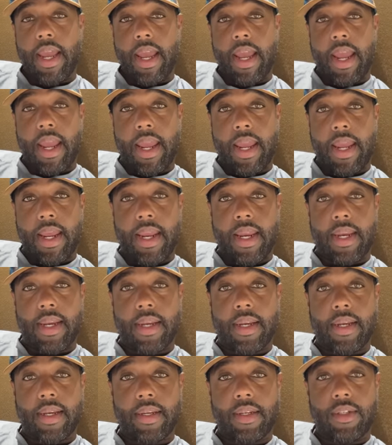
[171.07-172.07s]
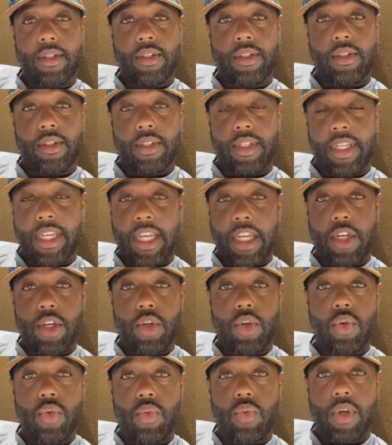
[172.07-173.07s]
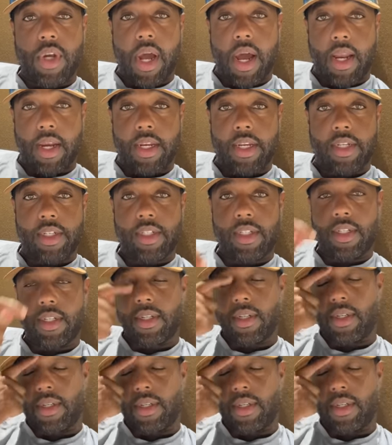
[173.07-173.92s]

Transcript: and get new knowledge.